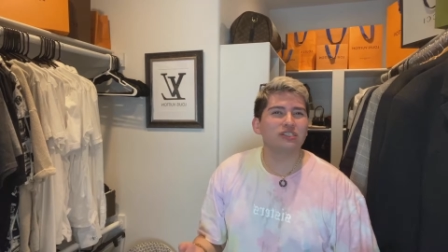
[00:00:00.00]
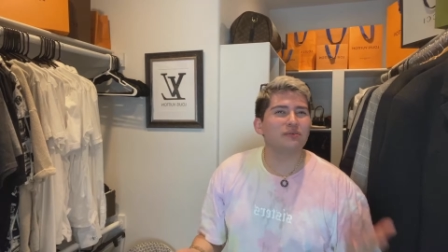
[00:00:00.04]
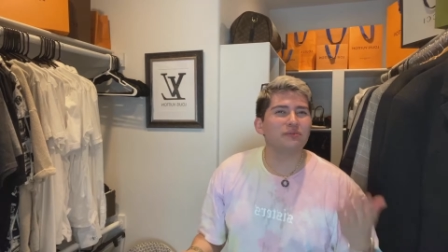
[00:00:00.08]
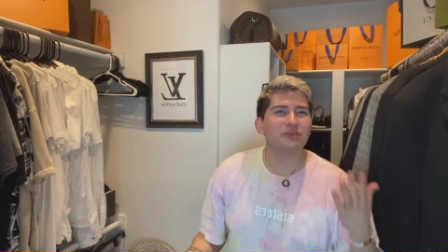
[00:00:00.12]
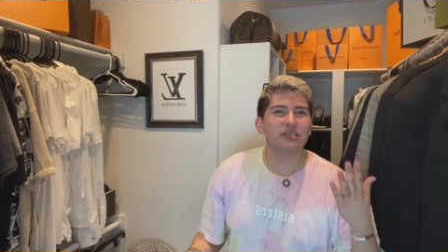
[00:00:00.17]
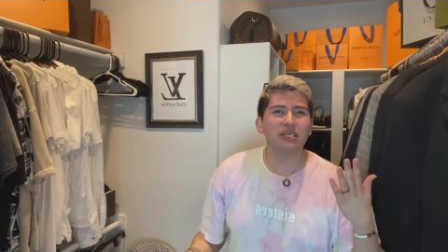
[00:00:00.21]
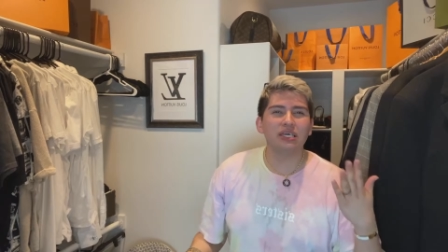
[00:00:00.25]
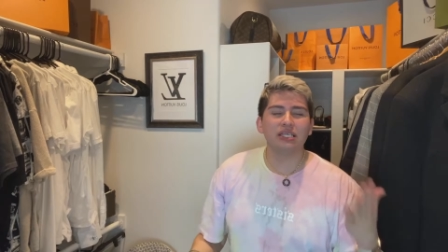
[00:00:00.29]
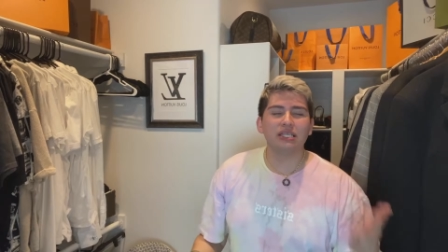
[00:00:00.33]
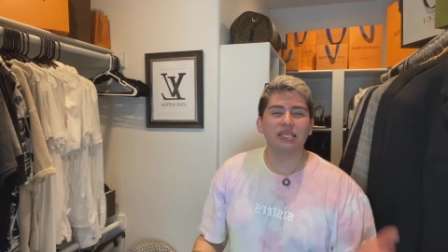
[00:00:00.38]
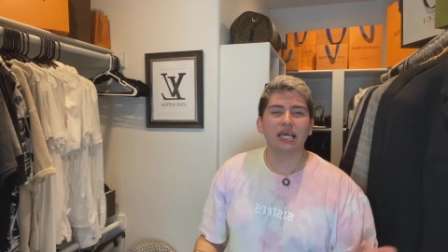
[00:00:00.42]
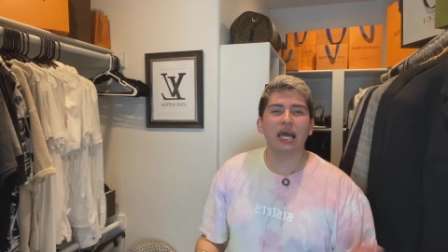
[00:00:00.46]

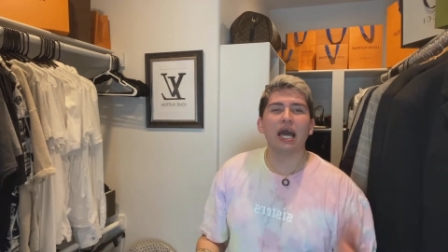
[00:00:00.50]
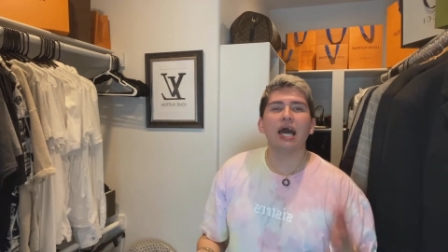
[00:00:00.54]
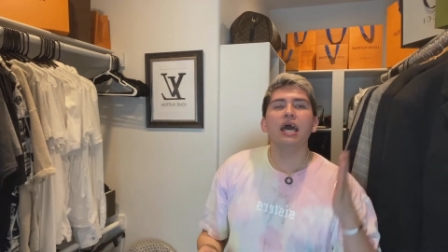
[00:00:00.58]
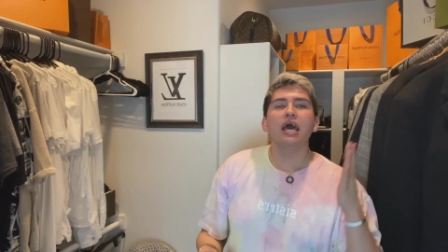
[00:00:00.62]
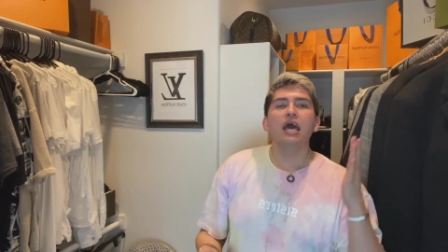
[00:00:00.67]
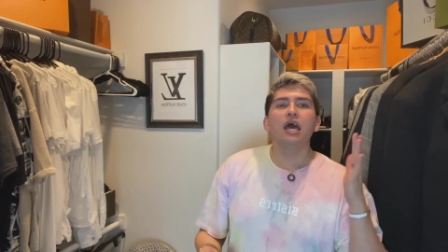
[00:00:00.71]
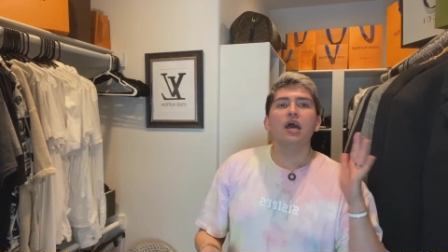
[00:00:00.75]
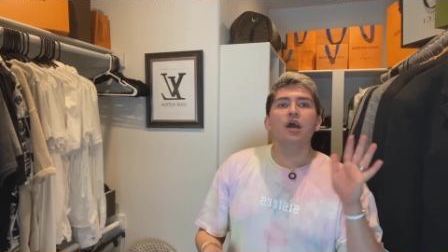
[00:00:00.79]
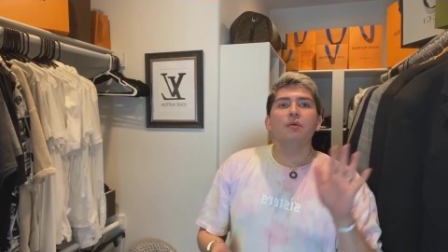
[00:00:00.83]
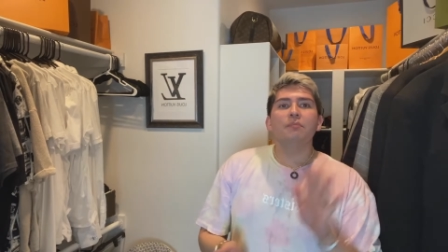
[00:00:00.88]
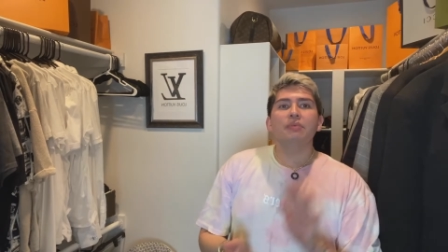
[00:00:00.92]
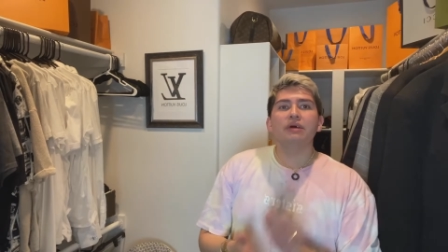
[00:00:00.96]
something like that.
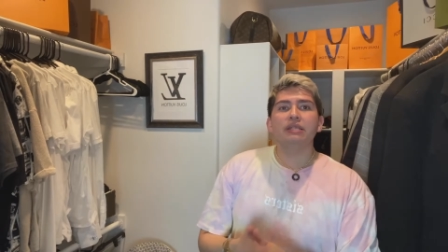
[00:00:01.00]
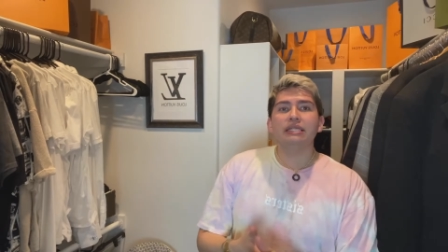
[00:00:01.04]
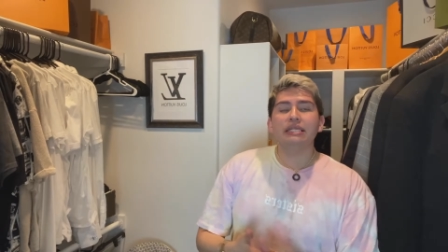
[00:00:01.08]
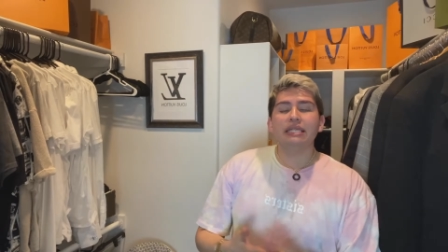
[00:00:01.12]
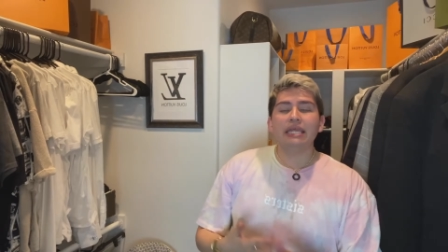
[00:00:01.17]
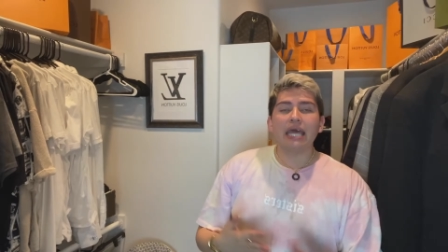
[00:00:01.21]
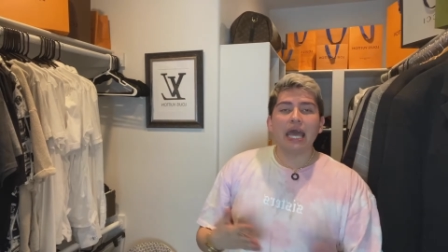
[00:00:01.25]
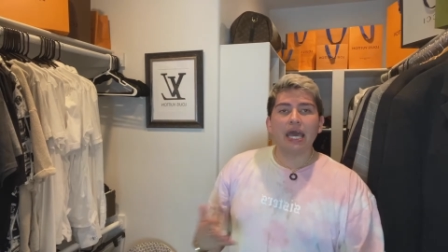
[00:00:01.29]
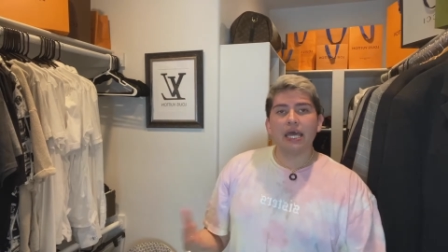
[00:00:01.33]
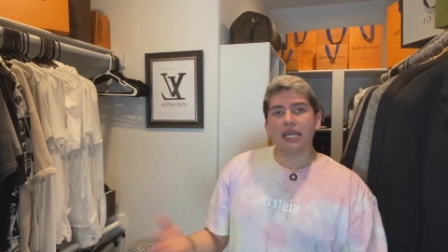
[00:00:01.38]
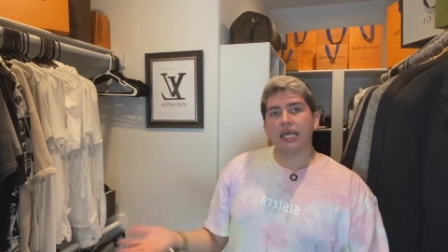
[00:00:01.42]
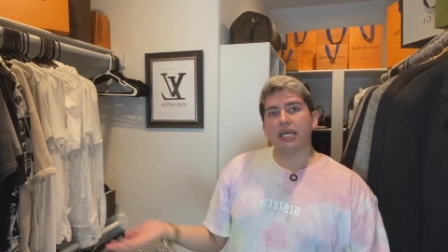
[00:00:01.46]
But
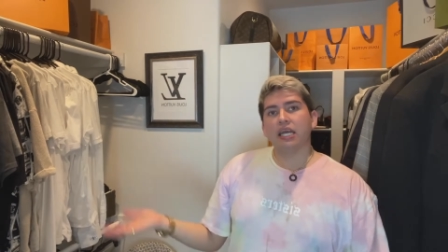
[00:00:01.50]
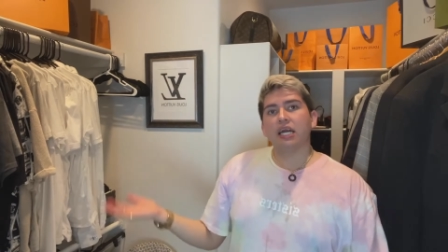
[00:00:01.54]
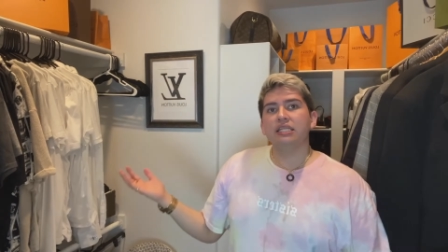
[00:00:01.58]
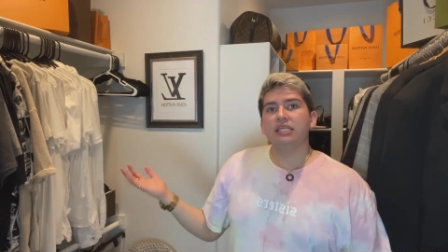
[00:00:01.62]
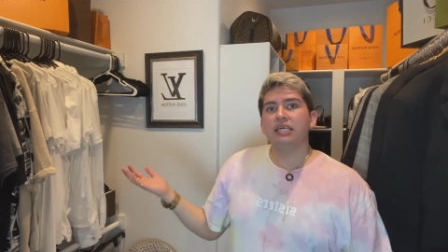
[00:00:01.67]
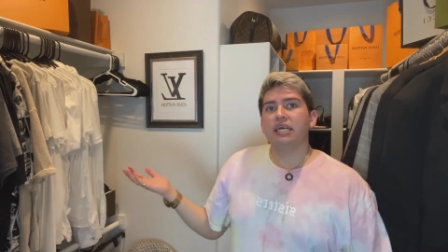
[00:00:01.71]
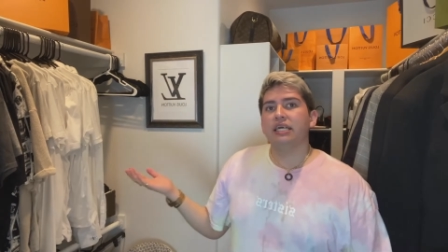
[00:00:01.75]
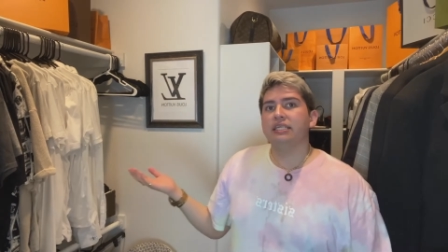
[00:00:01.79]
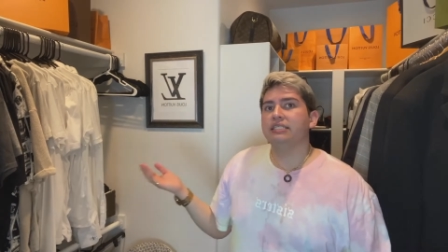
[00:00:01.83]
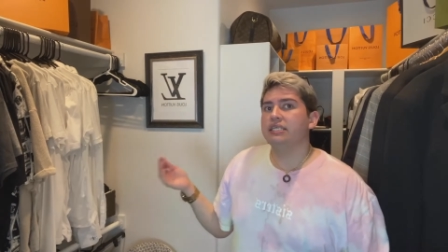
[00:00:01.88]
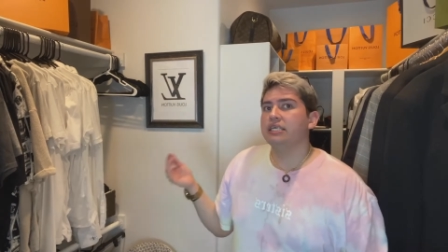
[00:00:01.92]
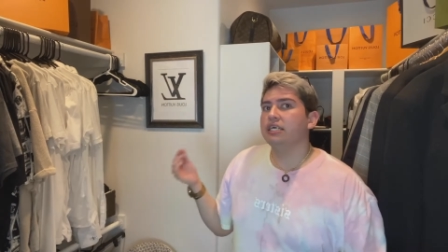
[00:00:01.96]
then I got
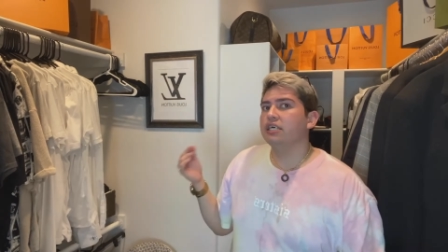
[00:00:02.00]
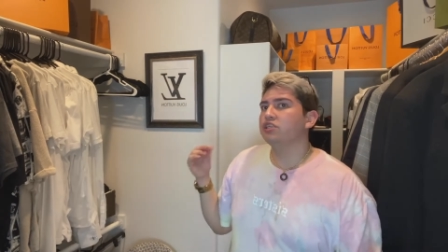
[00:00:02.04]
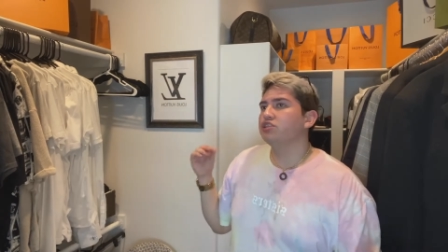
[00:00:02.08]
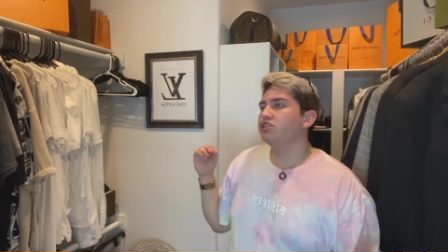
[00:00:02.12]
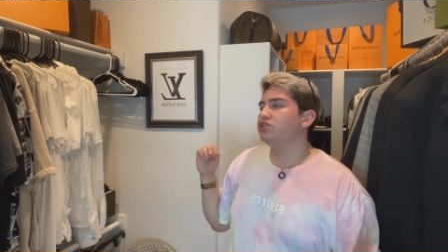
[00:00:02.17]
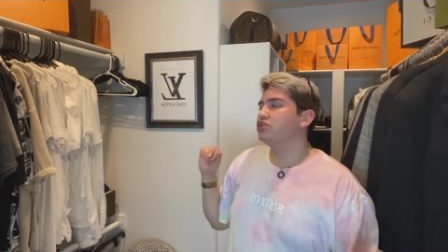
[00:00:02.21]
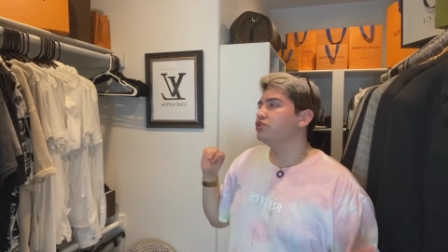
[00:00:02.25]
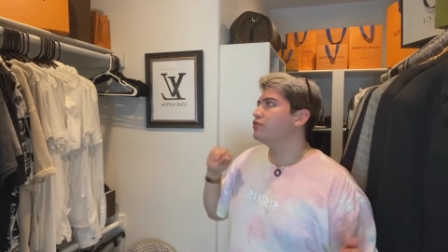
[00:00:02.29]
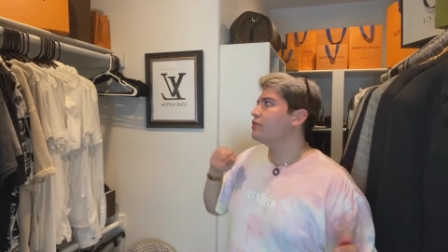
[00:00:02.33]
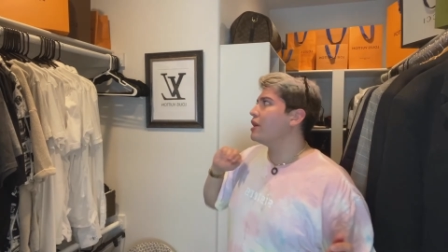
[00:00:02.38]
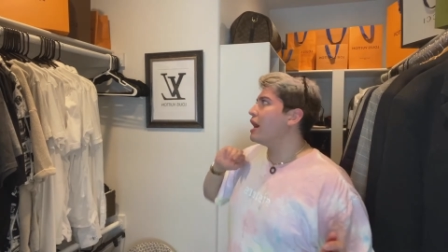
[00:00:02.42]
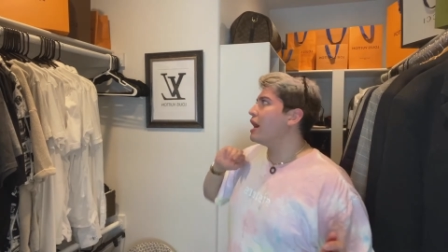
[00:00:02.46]
the idea to